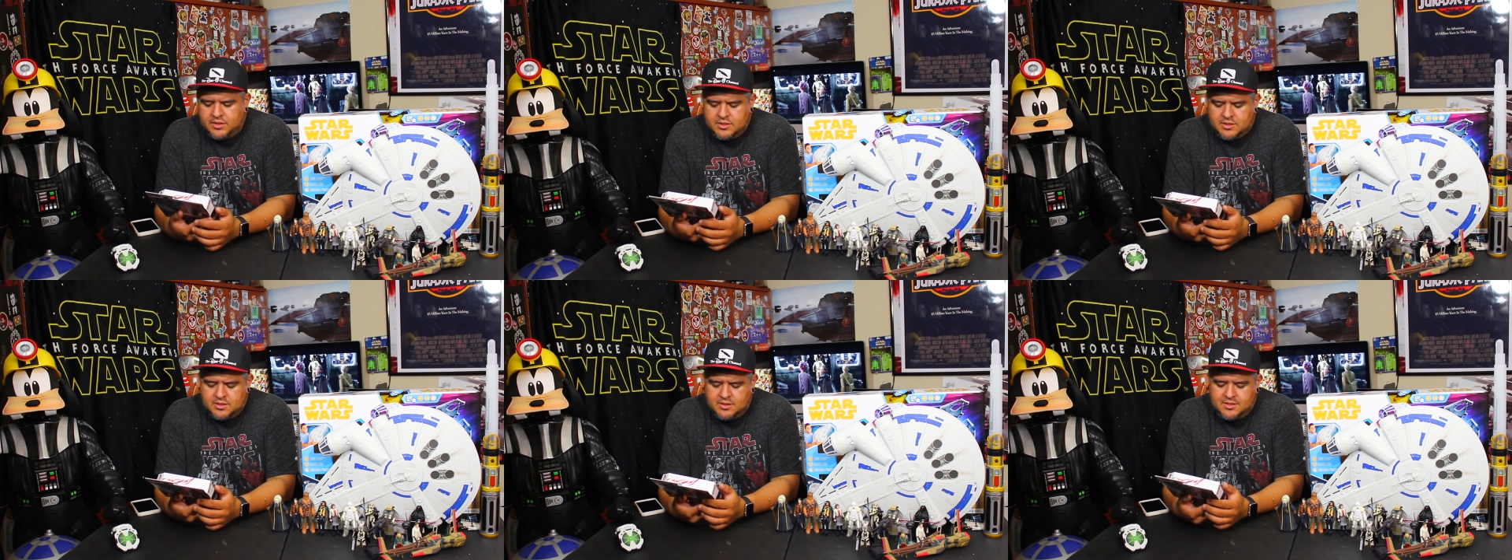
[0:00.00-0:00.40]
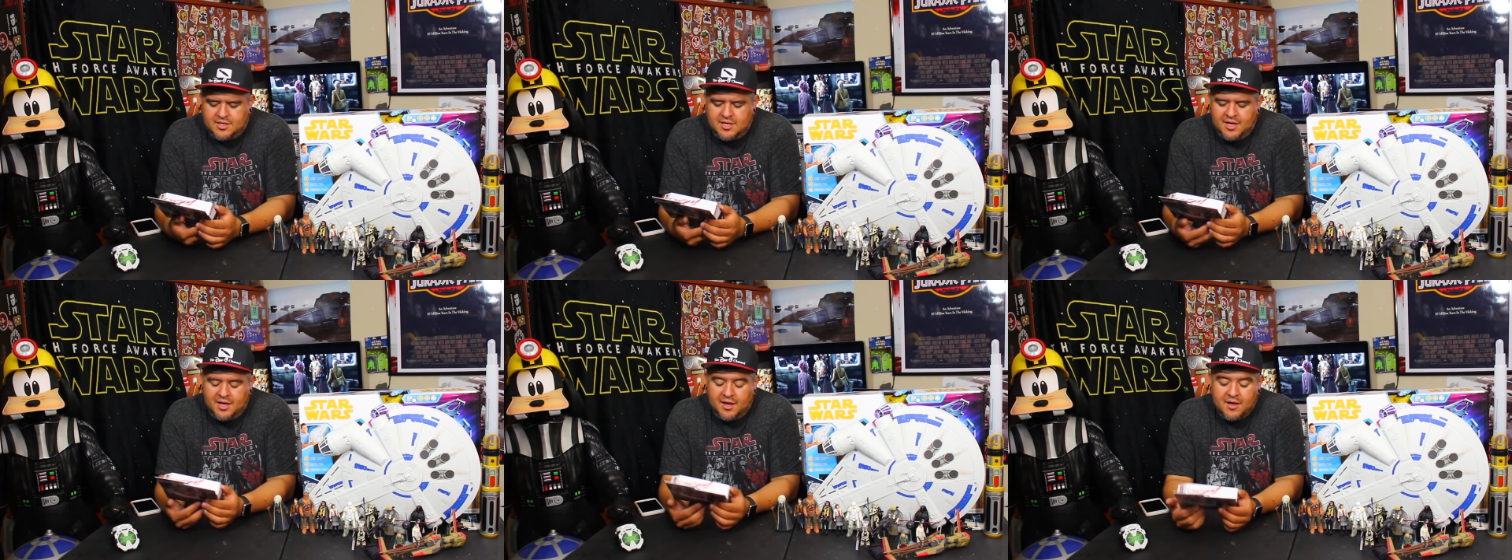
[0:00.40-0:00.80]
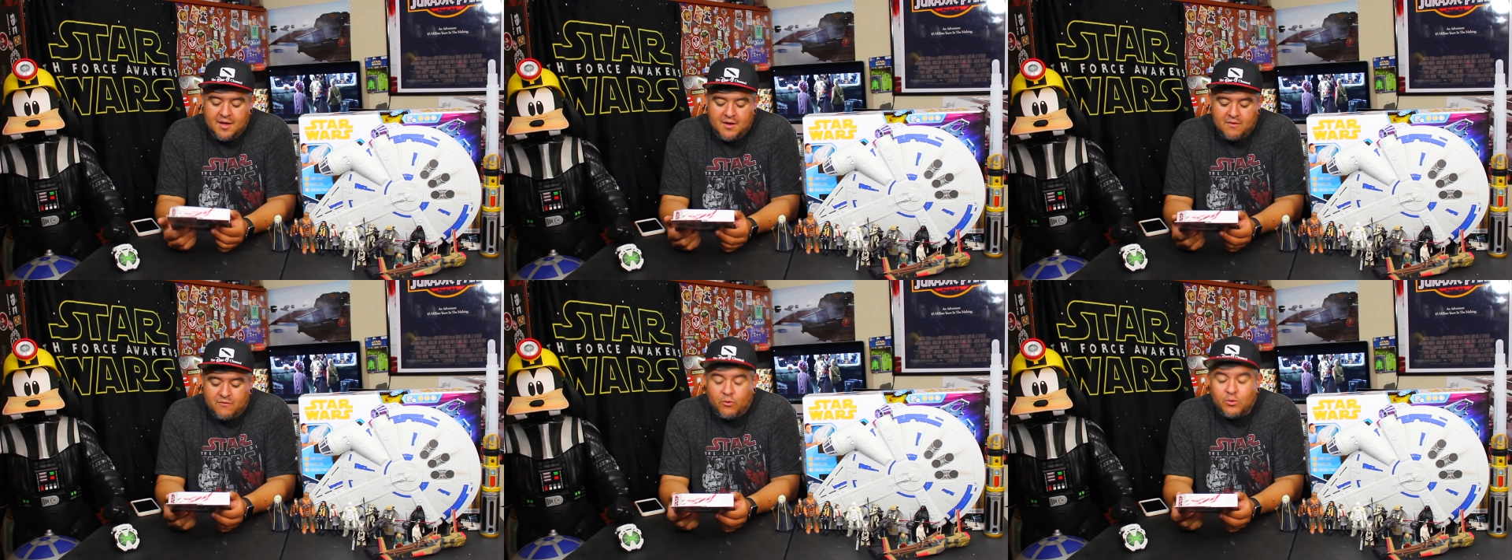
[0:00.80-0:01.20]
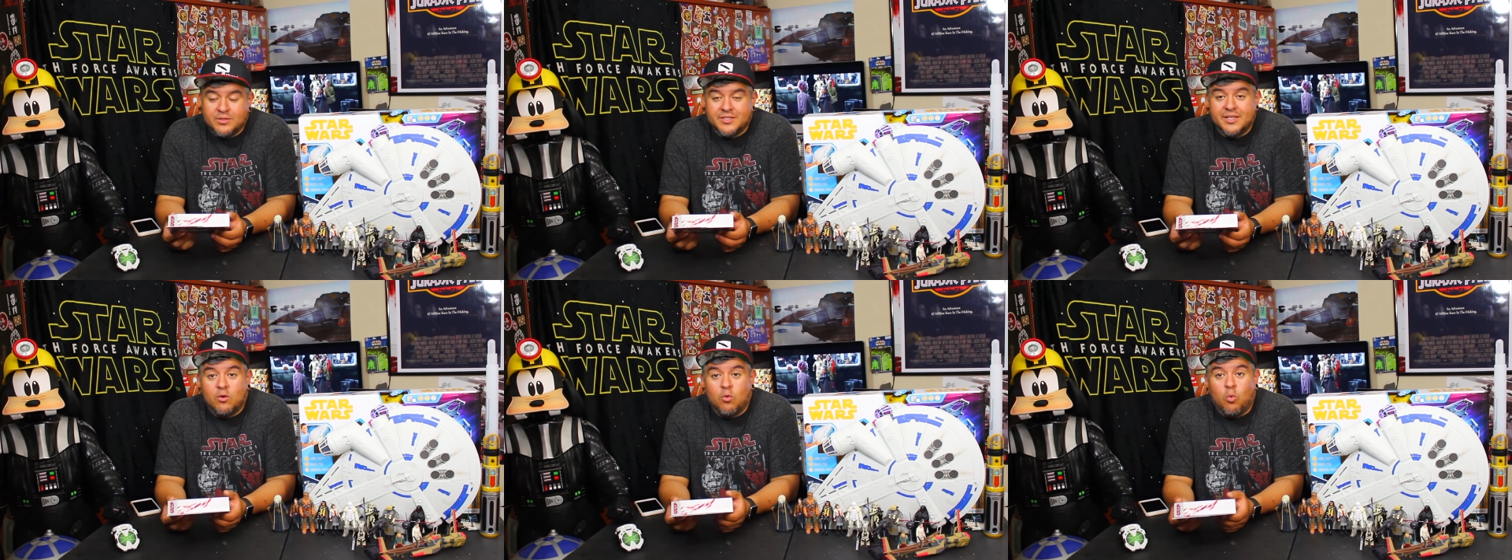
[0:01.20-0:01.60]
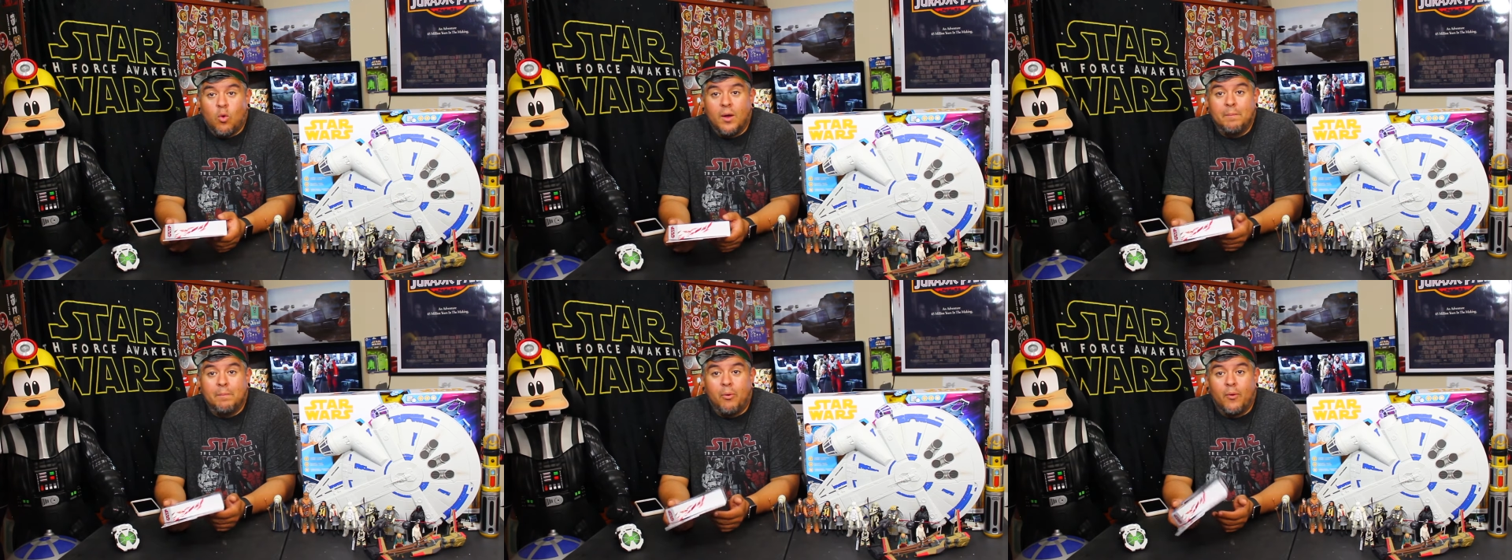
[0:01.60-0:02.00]
This is the Force Link
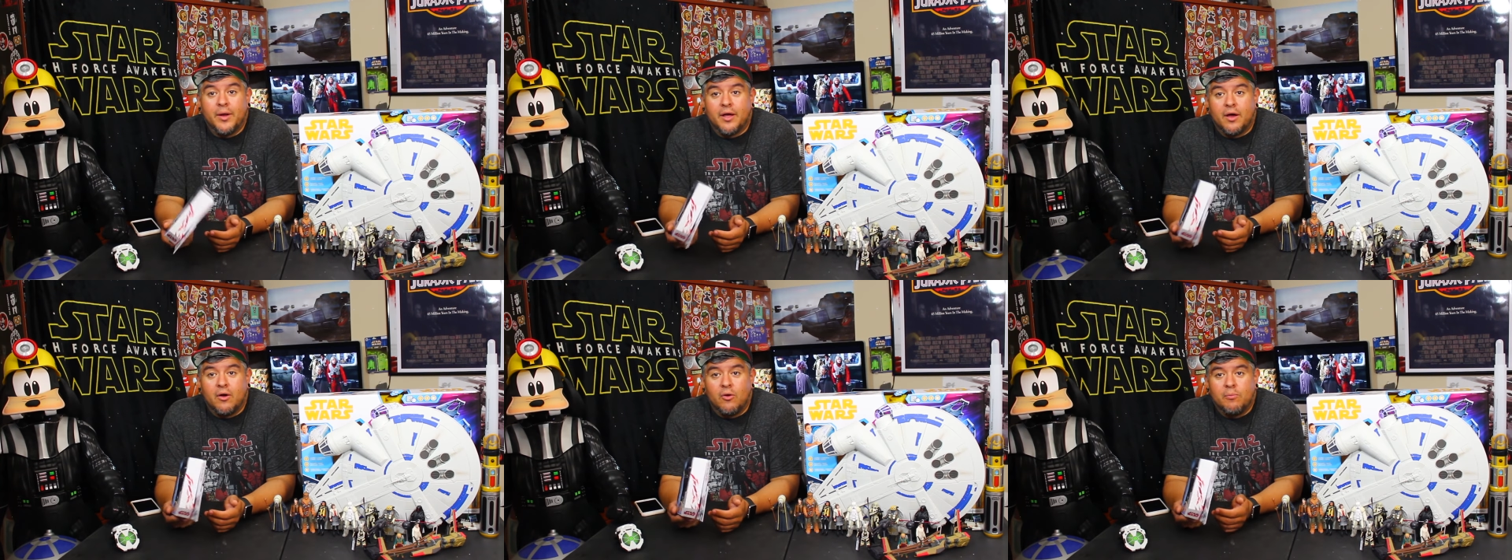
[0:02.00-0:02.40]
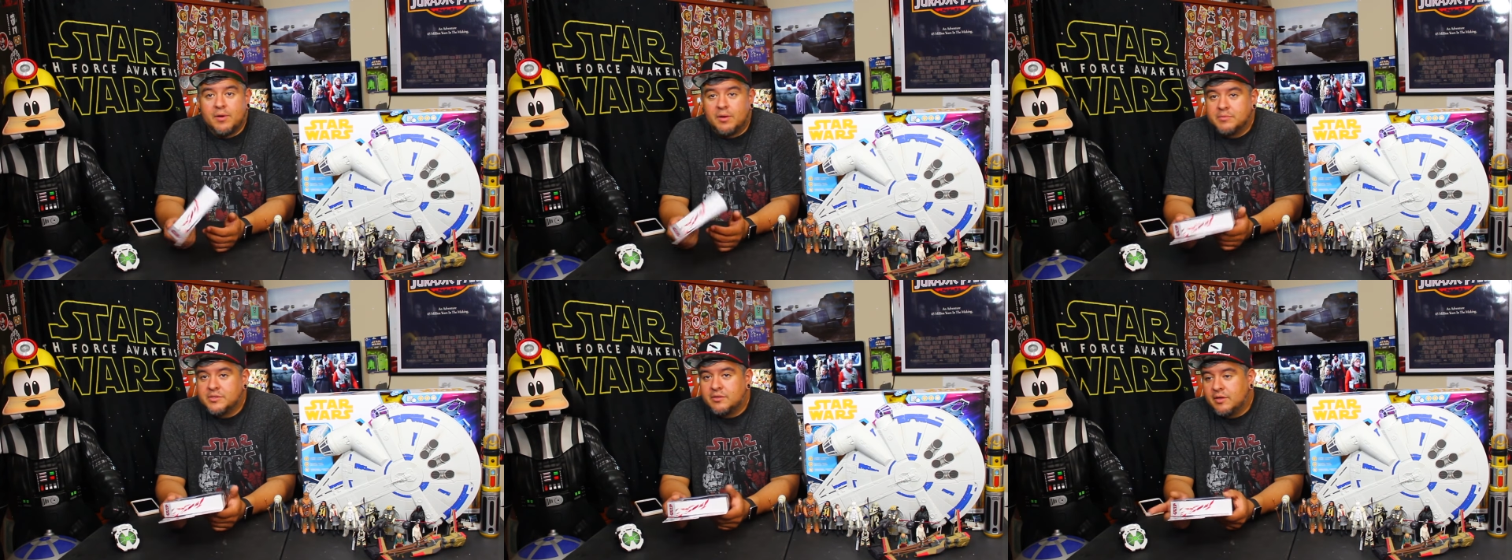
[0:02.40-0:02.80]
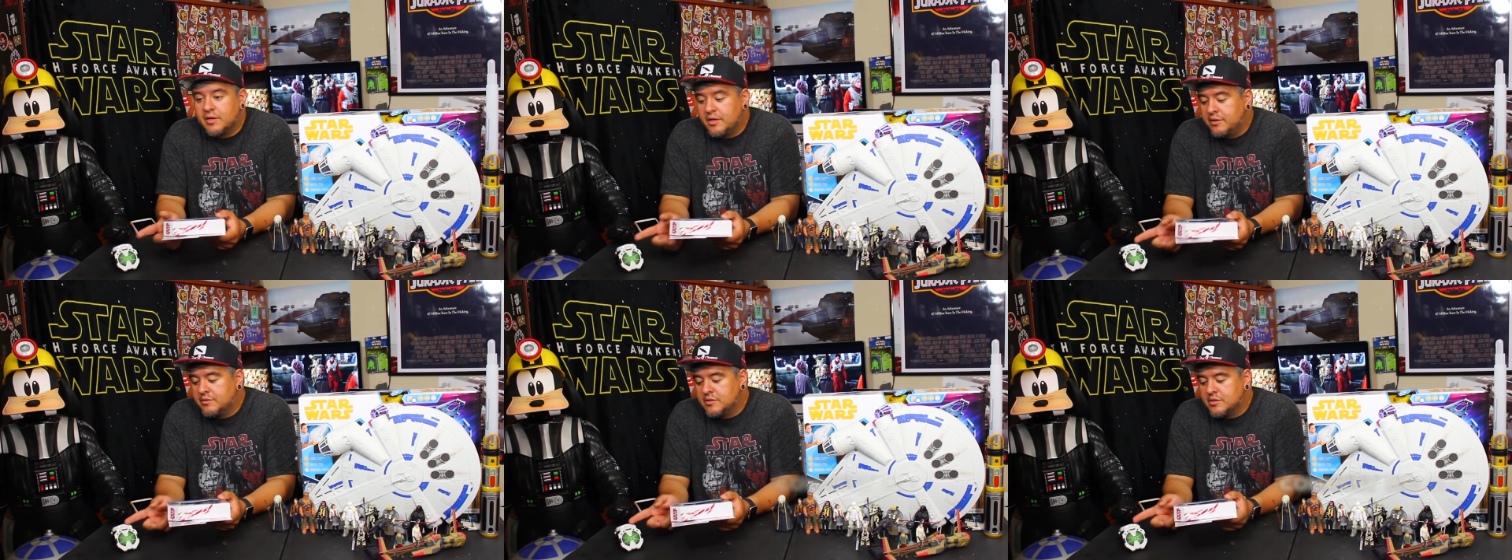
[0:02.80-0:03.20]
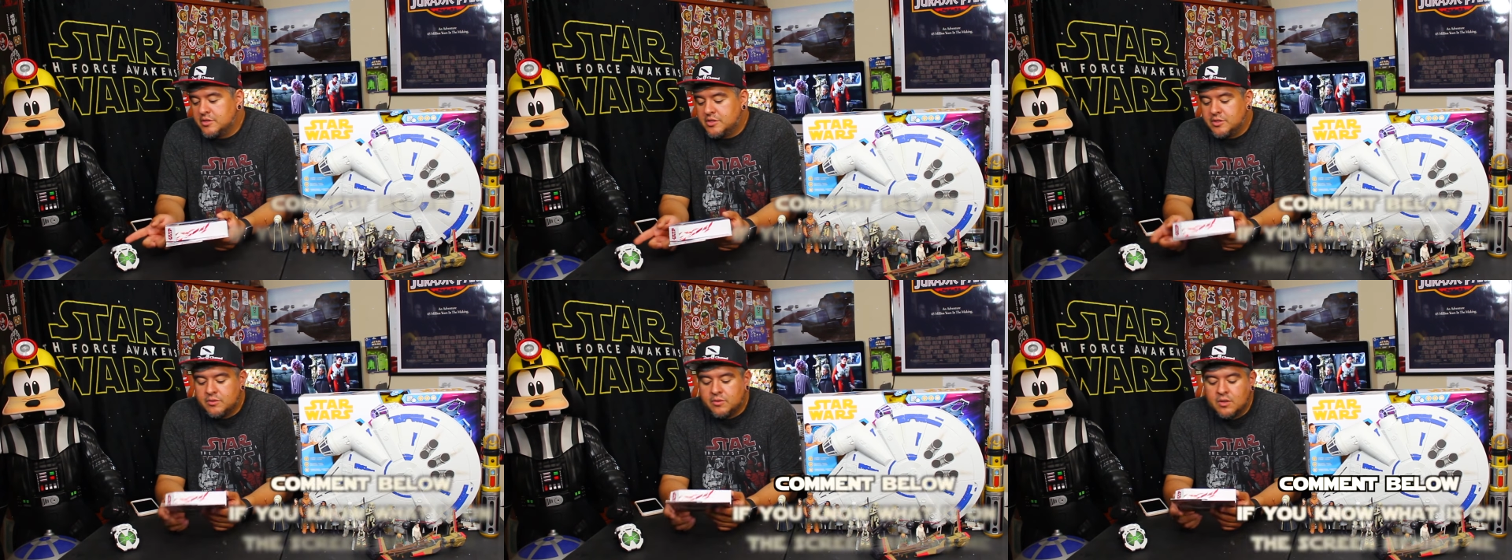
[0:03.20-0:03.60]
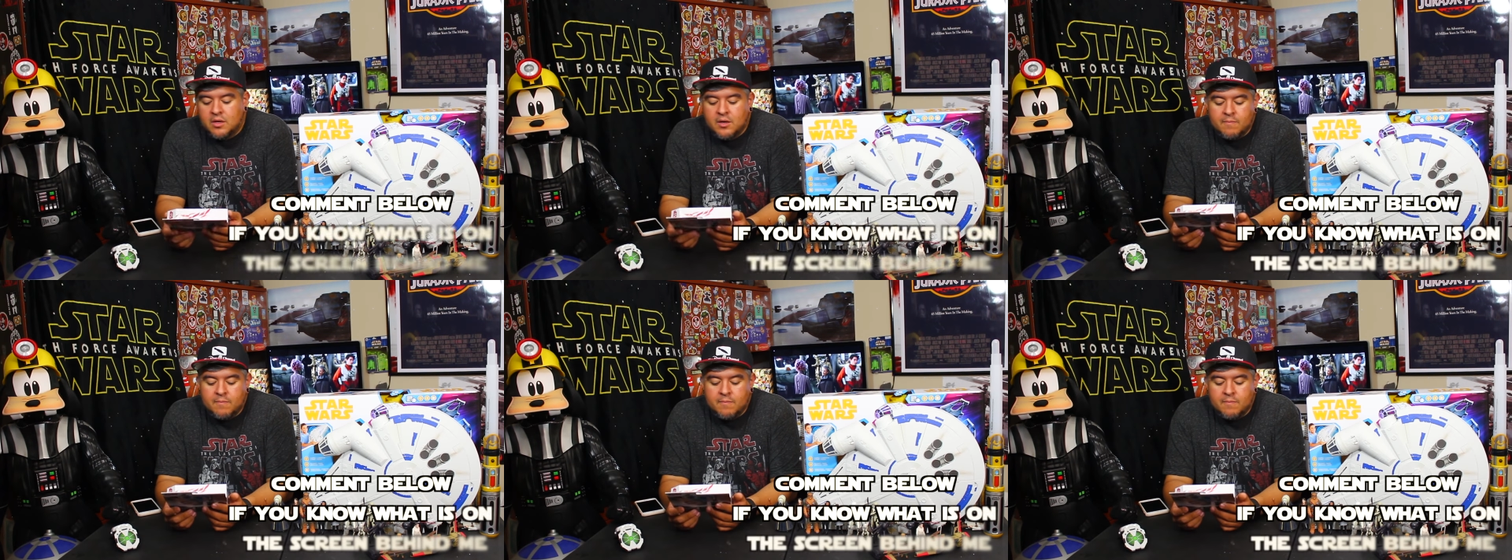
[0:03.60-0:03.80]
1.0, but I'm still going to use the 2.